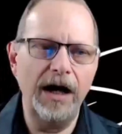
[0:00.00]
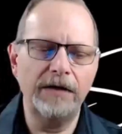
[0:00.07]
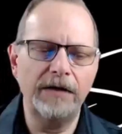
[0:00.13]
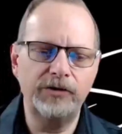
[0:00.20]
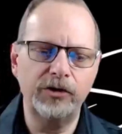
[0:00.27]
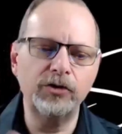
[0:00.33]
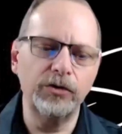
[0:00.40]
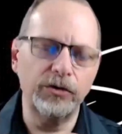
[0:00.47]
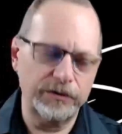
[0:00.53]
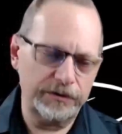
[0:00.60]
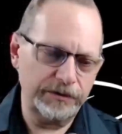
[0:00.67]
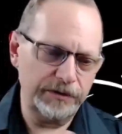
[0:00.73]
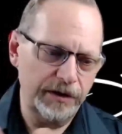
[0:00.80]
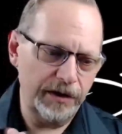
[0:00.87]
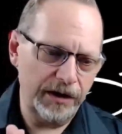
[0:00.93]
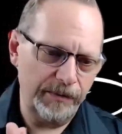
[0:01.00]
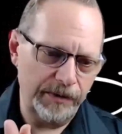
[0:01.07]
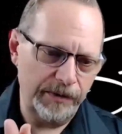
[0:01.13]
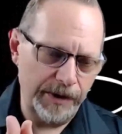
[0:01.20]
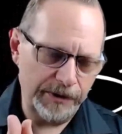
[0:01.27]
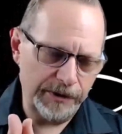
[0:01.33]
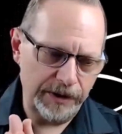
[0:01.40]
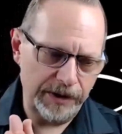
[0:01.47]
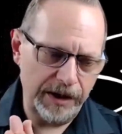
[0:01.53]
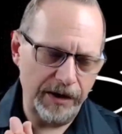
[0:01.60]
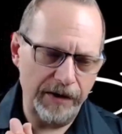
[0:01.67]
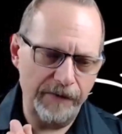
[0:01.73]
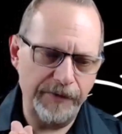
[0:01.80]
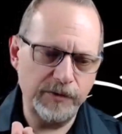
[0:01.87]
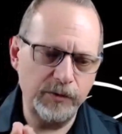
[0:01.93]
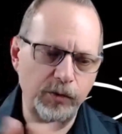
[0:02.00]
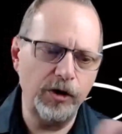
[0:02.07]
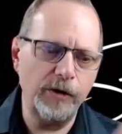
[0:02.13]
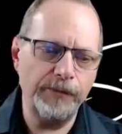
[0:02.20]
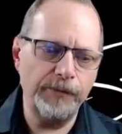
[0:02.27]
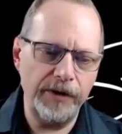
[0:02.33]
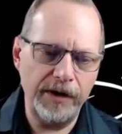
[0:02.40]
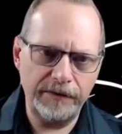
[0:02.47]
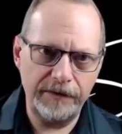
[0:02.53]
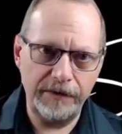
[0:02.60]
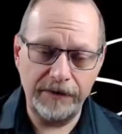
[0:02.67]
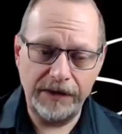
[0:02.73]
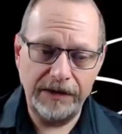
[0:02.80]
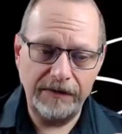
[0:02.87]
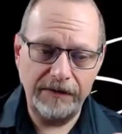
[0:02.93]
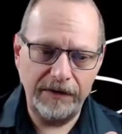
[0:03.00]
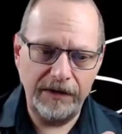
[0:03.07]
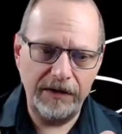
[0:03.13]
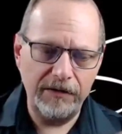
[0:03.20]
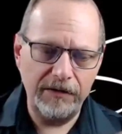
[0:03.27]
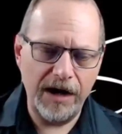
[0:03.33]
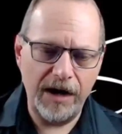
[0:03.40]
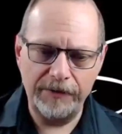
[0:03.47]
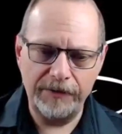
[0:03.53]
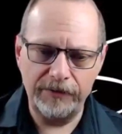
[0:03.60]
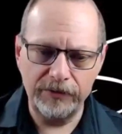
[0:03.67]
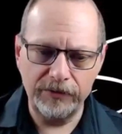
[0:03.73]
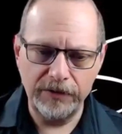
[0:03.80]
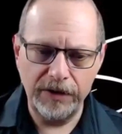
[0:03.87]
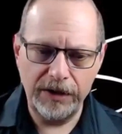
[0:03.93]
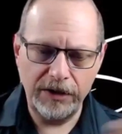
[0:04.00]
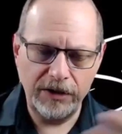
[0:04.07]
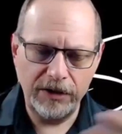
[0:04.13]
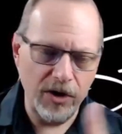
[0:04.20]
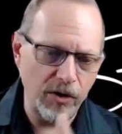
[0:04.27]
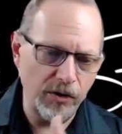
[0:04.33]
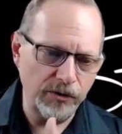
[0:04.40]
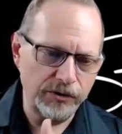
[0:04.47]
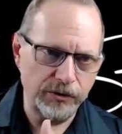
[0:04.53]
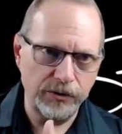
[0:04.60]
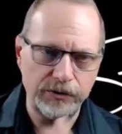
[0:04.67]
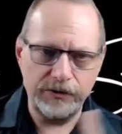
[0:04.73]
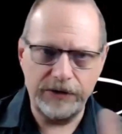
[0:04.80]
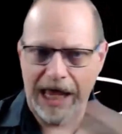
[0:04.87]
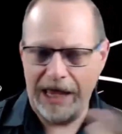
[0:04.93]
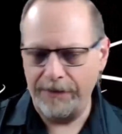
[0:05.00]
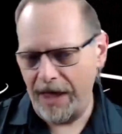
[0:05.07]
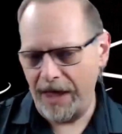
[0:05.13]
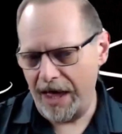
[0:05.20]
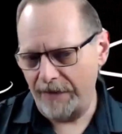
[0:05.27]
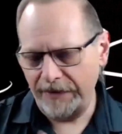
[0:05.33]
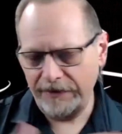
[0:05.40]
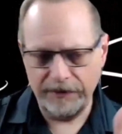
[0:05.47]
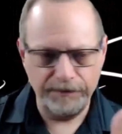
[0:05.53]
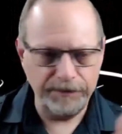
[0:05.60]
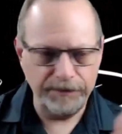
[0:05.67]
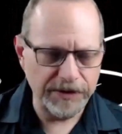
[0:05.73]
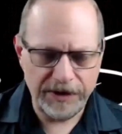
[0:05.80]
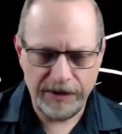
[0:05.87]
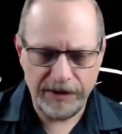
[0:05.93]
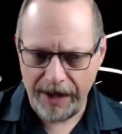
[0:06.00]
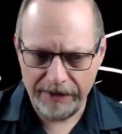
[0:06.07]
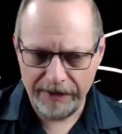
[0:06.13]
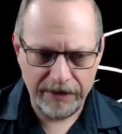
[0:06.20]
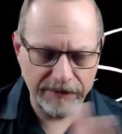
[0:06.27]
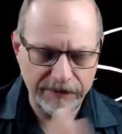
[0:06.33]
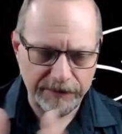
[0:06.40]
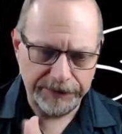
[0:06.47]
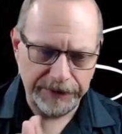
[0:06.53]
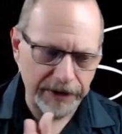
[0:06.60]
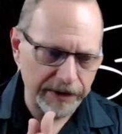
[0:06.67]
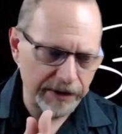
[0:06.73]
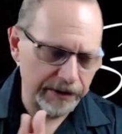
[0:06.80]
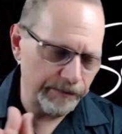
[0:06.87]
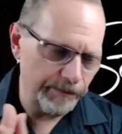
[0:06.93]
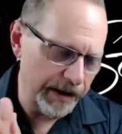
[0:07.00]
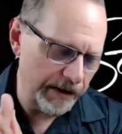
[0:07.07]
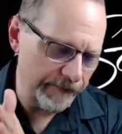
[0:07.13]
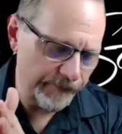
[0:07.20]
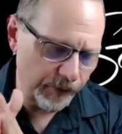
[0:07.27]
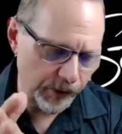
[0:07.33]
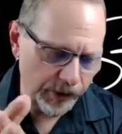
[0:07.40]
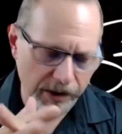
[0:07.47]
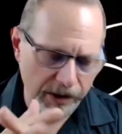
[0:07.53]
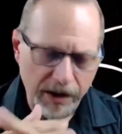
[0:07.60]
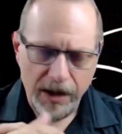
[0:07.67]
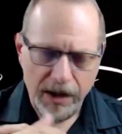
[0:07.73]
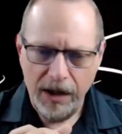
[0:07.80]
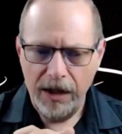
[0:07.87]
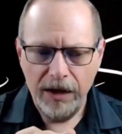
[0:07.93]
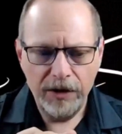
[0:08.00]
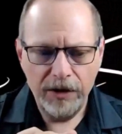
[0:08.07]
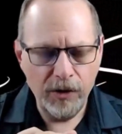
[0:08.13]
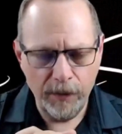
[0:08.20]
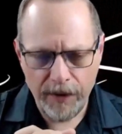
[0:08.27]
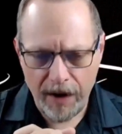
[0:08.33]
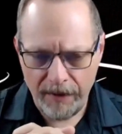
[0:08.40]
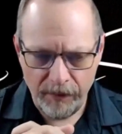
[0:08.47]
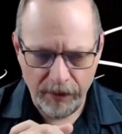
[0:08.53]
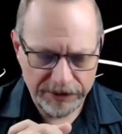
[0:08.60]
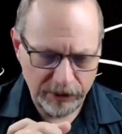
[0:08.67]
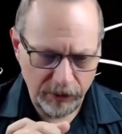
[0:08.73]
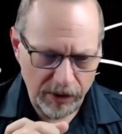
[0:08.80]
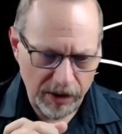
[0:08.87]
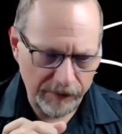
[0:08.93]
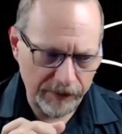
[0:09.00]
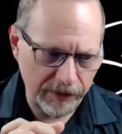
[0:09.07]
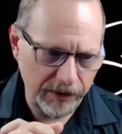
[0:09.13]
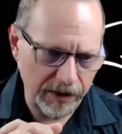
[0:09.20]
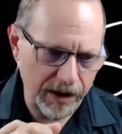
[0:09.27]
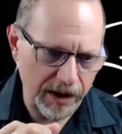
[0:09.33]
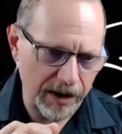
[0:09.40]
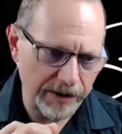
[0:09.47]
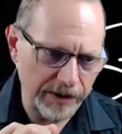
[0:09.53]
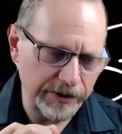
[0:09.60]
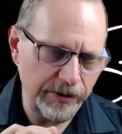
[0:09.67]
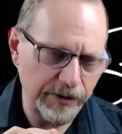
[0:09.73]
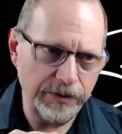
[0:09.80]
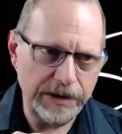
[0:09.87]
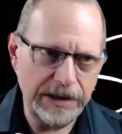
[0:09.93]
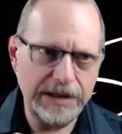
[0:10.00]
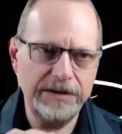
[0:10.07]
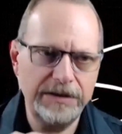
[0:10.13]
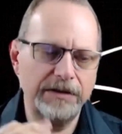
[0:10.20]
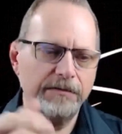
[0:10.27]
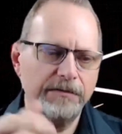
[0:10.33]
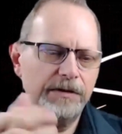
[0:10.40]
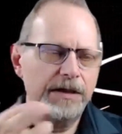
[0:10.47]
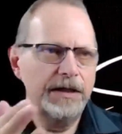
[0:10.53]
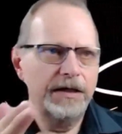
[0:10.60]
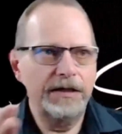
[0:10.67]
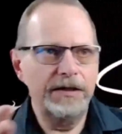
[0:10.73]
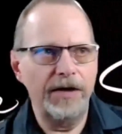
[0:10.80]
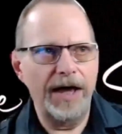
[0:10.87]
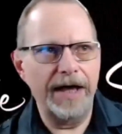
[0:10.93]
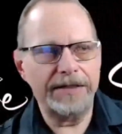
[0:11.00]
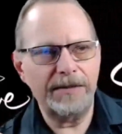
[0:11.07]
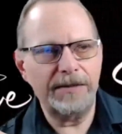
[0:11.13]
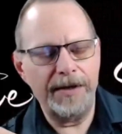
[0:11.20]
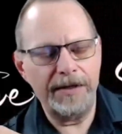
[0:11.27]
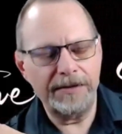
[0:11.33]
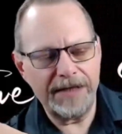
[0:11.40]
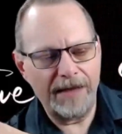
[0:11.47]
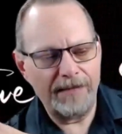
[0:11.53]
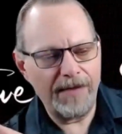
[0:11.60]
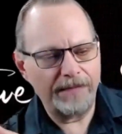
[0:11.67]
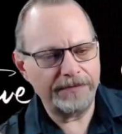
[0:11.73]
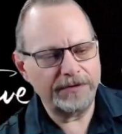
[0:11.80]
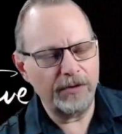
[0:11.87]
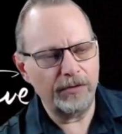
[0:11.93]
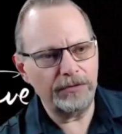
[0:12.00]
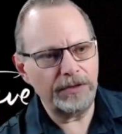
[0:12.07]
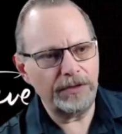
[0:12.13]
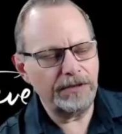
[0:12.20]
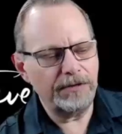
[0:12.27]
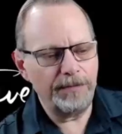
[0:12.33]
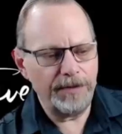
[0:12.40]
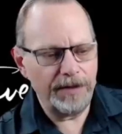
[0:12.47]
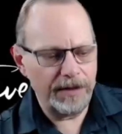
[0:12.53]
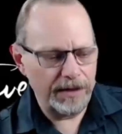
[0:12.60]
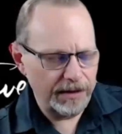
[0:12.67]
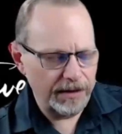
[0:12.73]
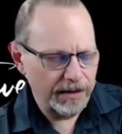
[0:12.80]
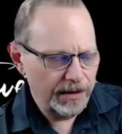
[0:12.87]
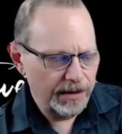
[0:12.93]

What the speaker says: Tools are going to be the best way. Now, if it's WordPress, it's easy. Grab a tool like Yoast or Sitemap. There's a bunch of them out there. There's a plugin to make it for you. No problem whatsoever. And you don't need to, XML sitemaps don't need to be